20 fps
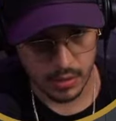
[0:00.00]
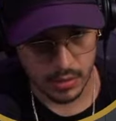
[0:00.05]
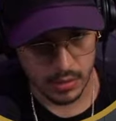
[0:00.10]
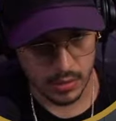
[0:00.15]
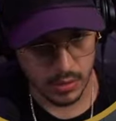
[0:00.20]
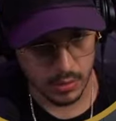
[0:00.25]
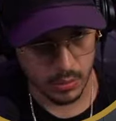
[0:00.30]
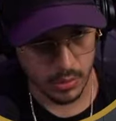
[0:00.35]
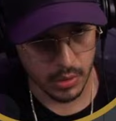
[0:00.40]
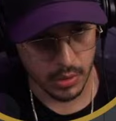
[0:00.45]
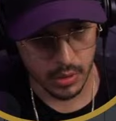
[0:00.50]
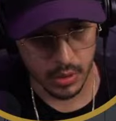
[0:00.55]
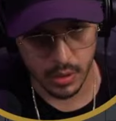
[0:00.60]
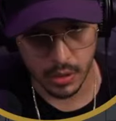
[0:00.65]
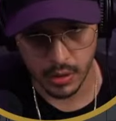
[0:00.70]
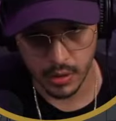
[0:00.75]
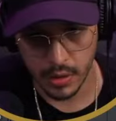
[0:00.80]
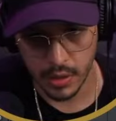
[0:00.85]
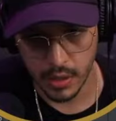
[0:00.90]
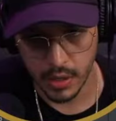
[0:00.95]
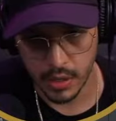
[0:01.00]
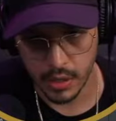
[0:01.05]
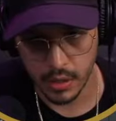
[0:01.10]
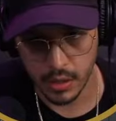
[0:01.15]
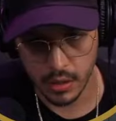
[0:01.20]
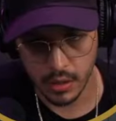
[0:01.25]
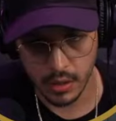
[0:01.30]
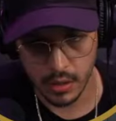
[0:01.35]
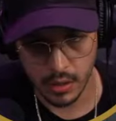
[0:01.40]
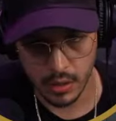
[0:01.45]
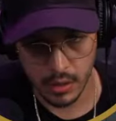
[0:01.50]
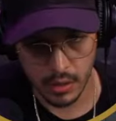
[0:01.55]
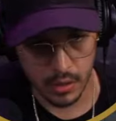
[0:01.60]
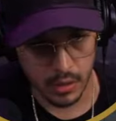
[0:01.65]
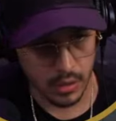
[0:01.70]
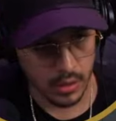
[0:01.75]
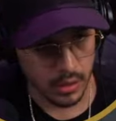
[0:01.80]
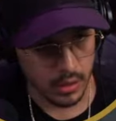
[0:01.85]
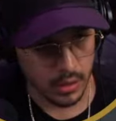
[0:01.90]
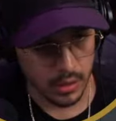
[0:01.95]
Somewhere along there.
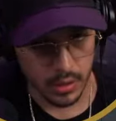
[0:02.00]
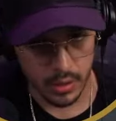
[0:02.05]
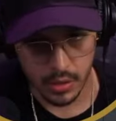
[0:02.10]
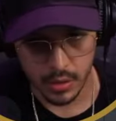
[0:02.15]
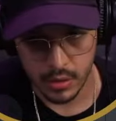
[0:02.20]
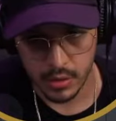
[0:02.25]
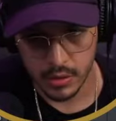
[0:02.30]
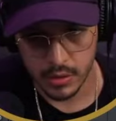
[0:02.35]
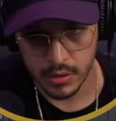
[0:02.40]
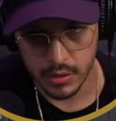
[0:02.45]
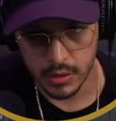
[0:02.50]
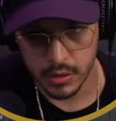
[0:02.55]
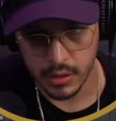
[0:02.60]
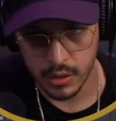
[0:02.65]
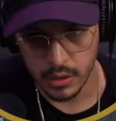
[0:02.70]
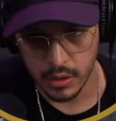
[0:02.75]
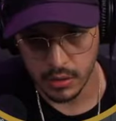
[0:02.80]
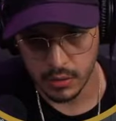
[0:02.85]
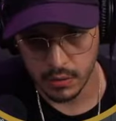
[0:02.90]
This is an E